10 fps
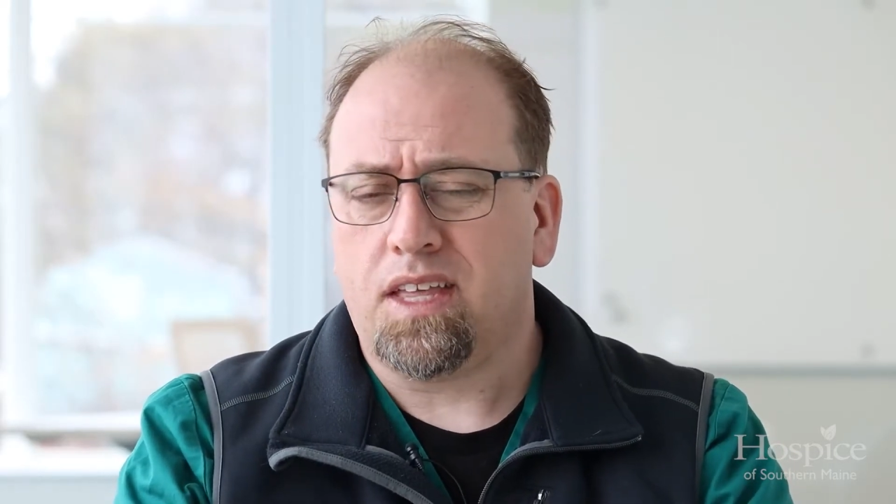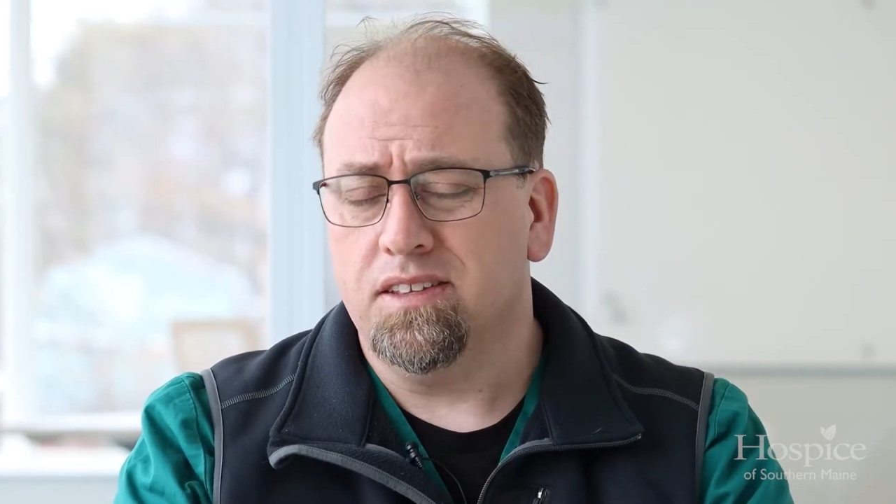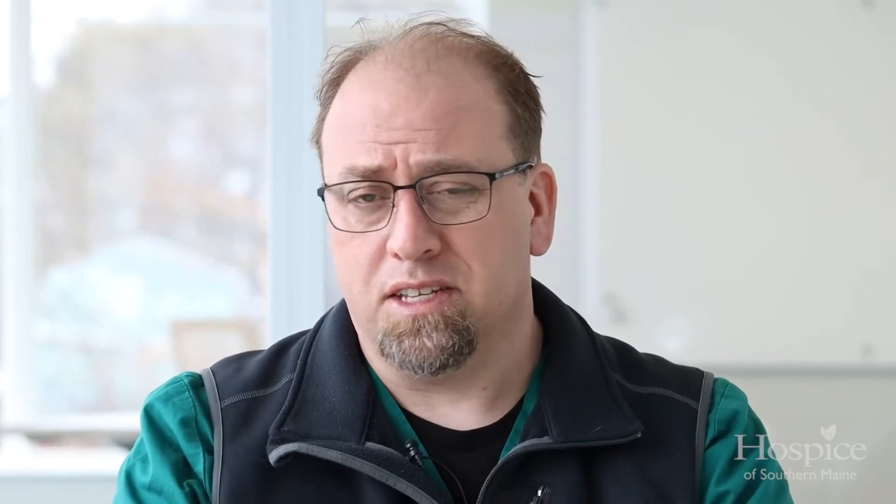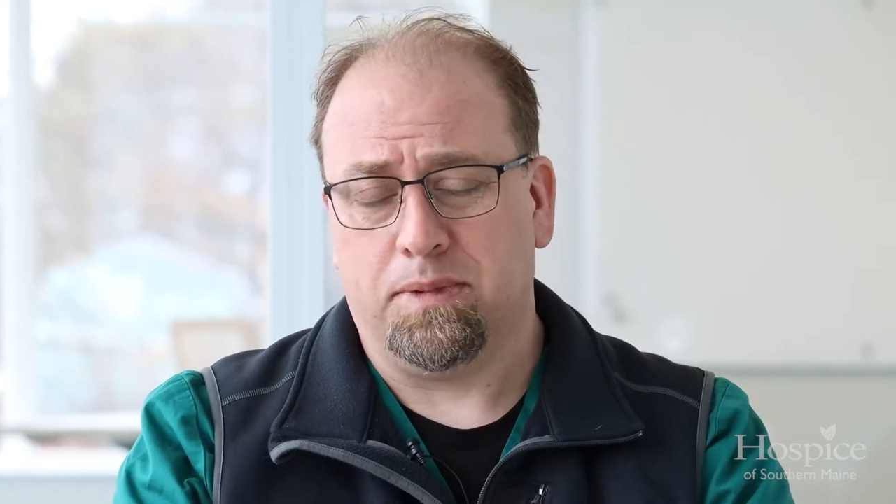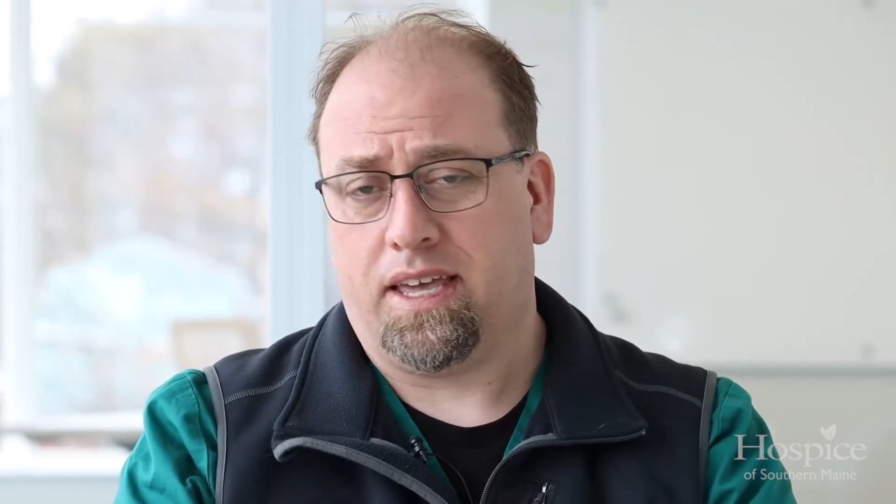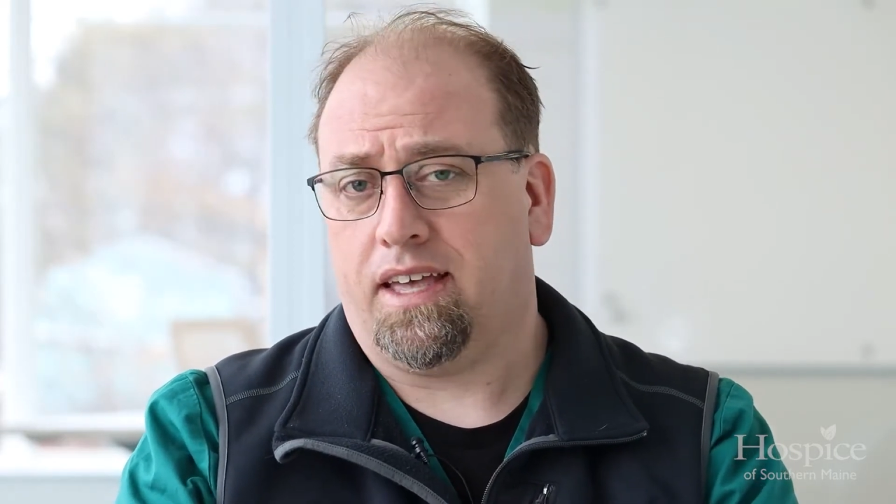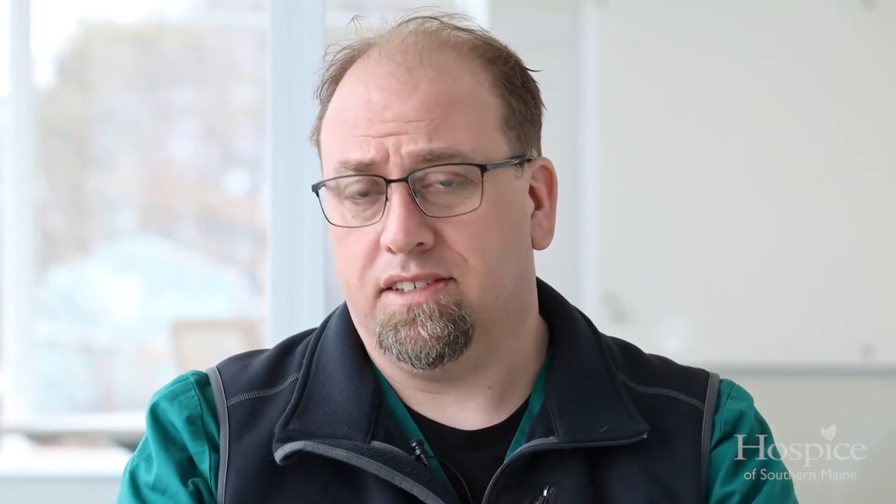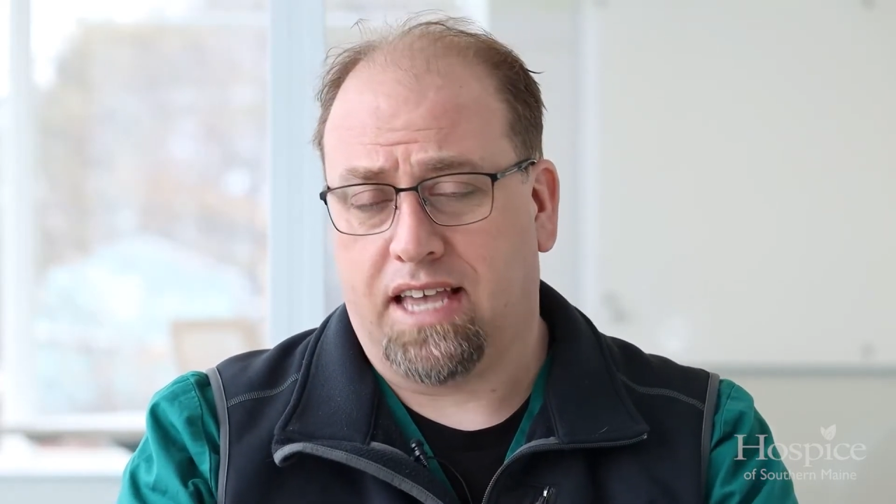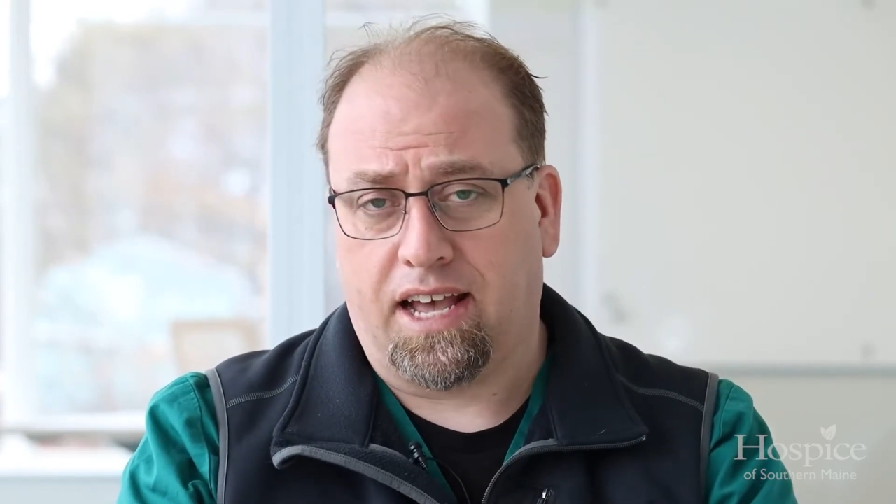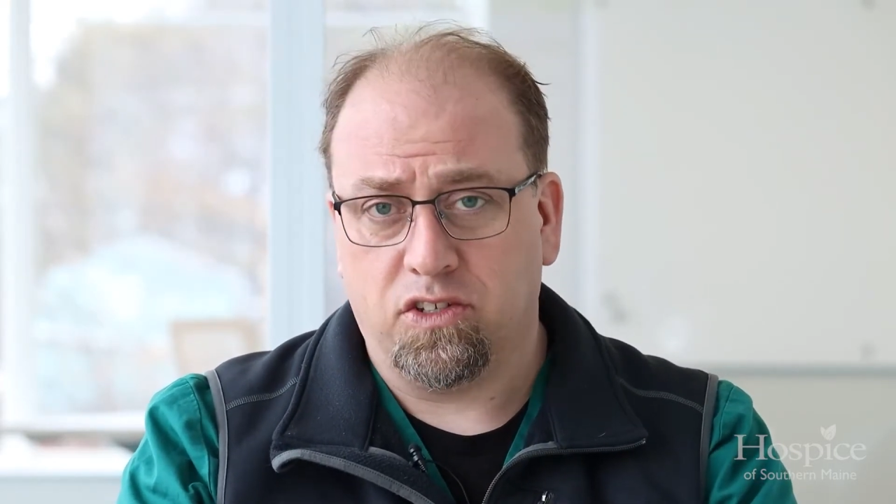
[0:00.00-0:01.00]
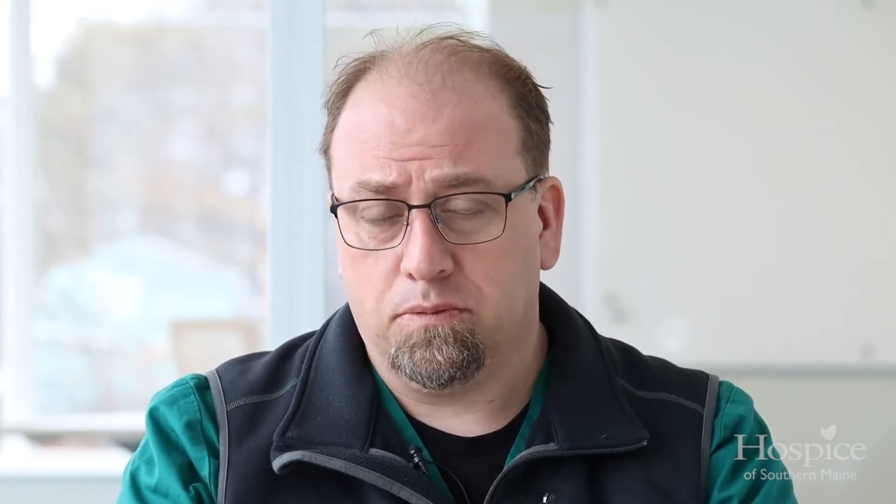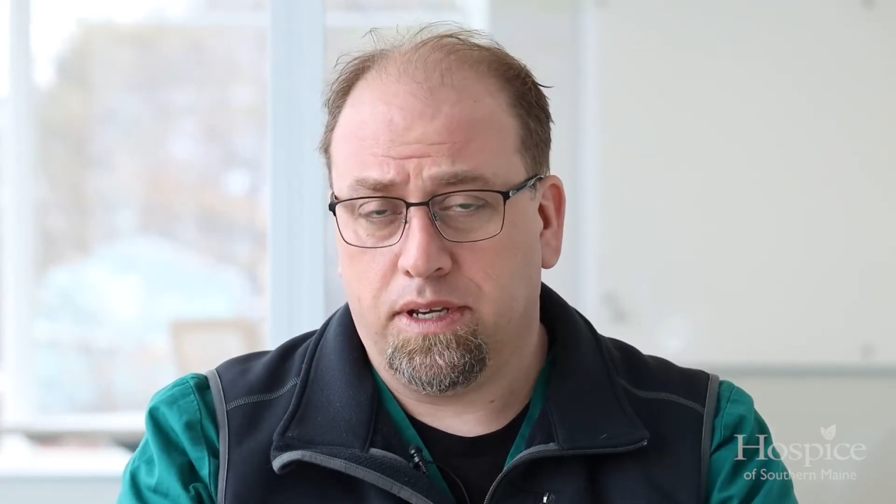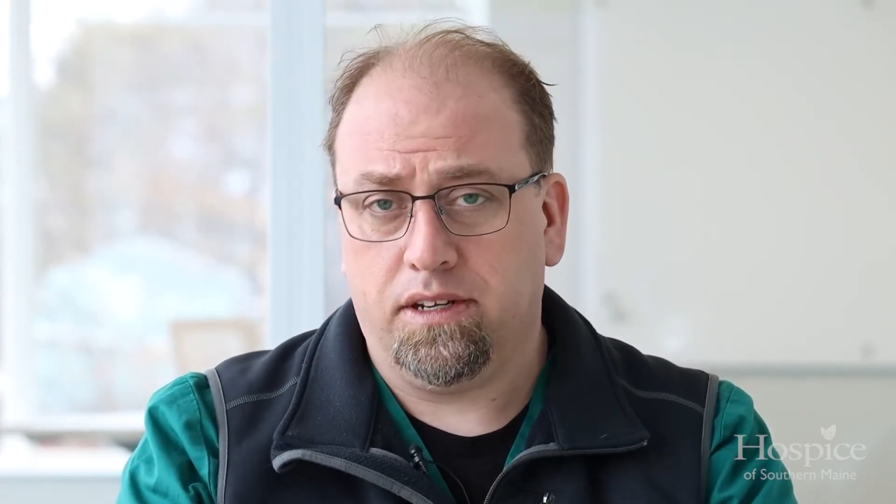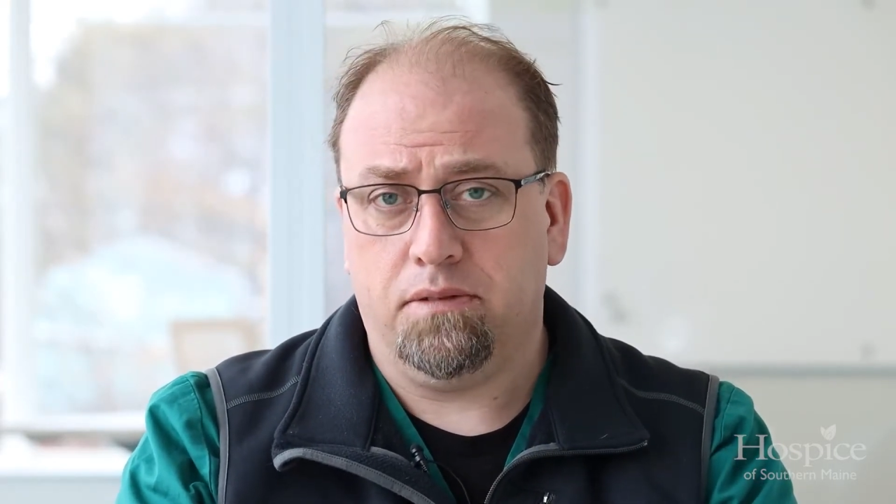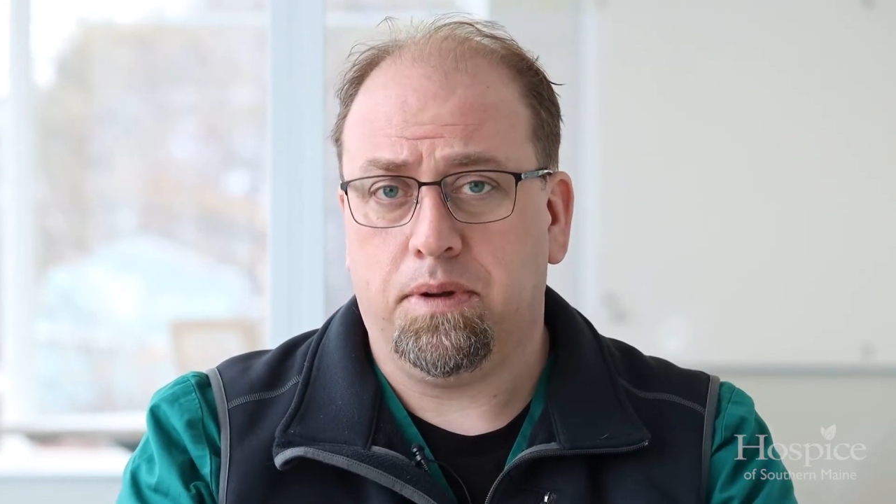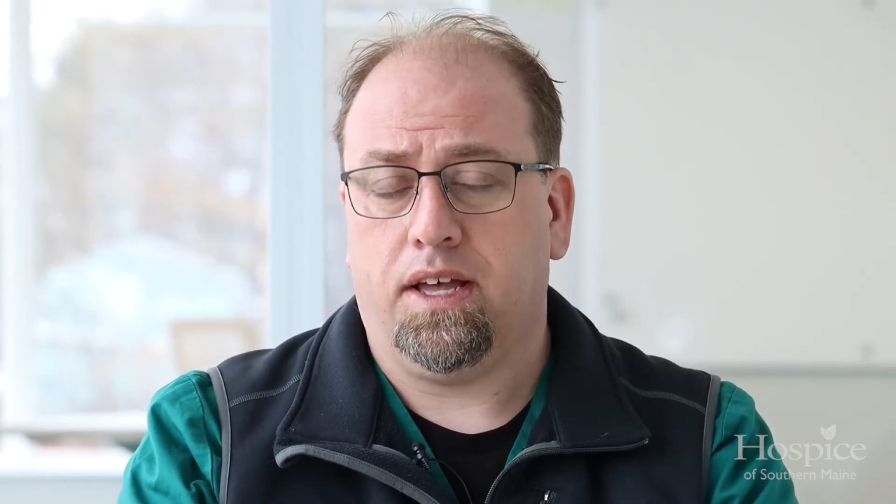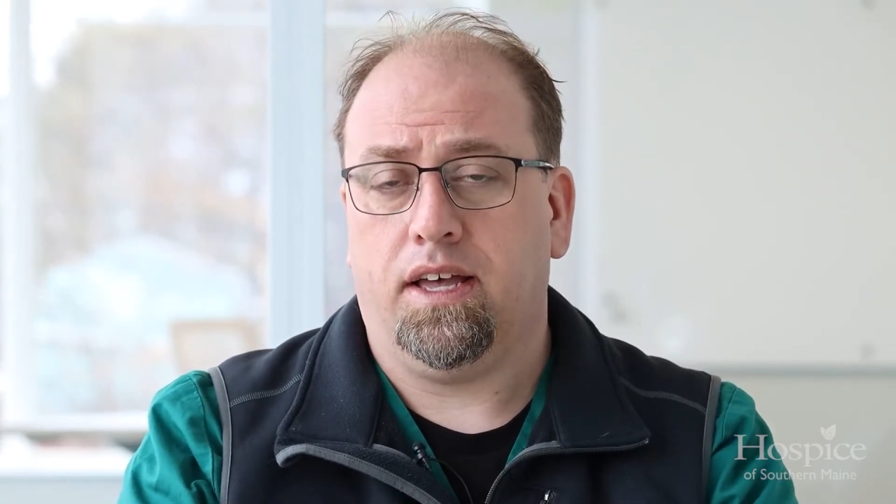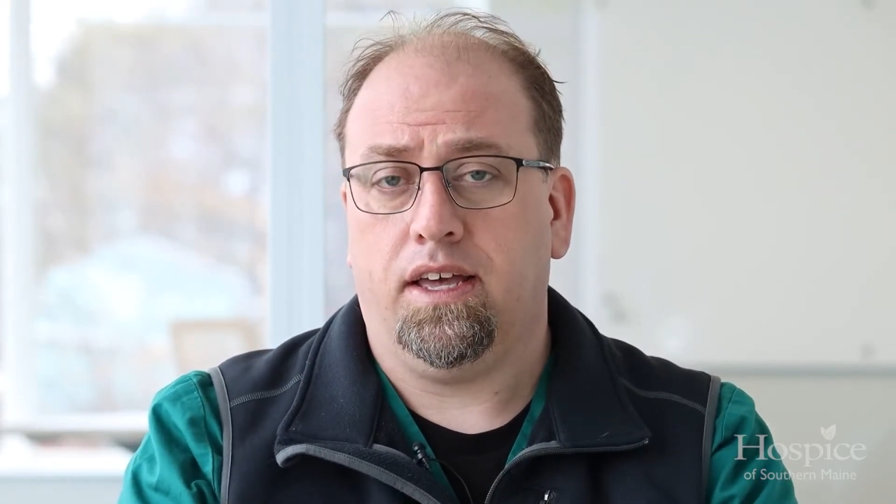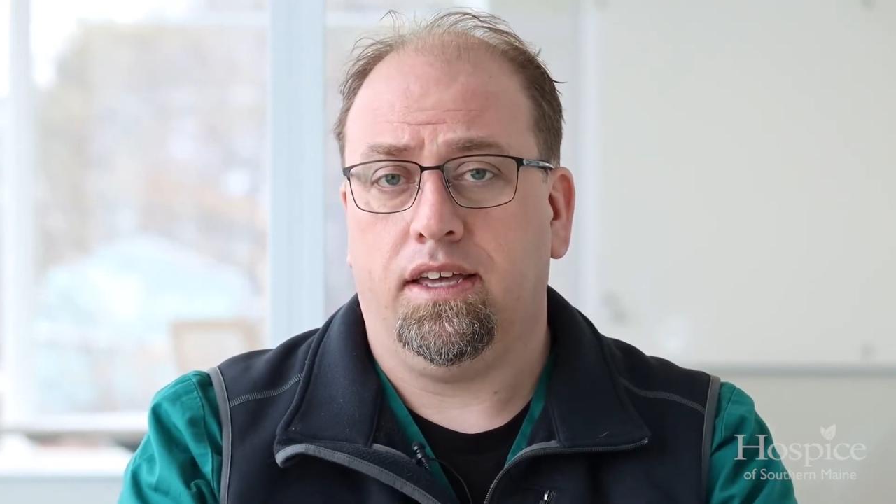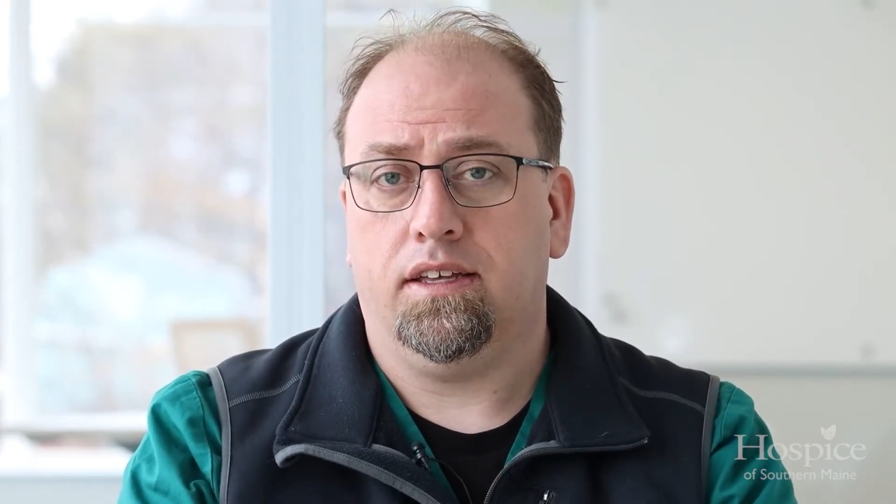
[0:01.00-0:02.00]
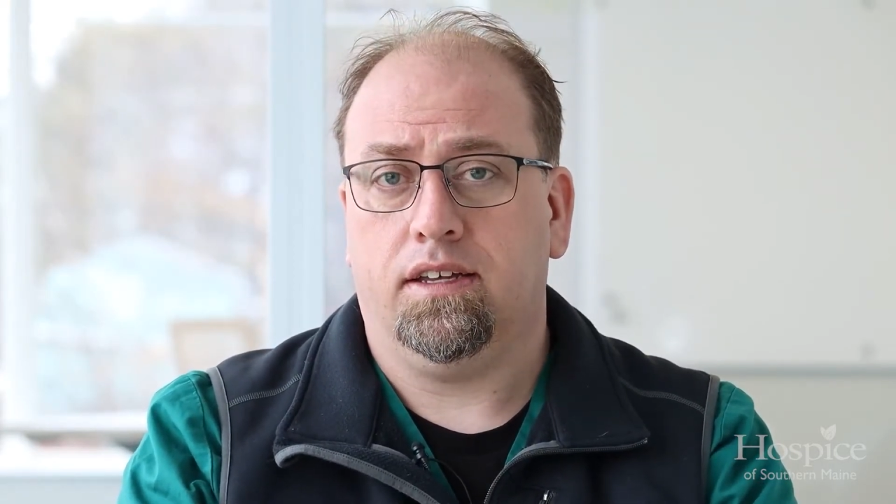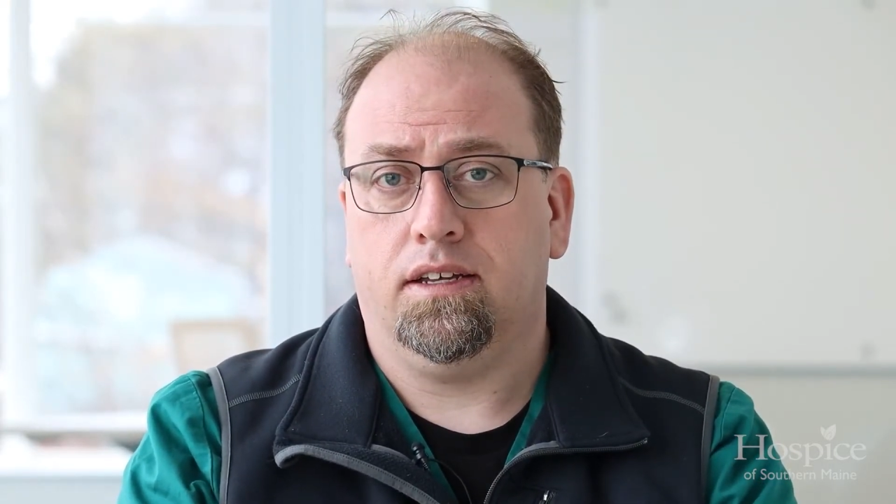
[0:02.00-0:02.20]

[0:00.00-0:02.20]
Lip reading: This can be exacerbated by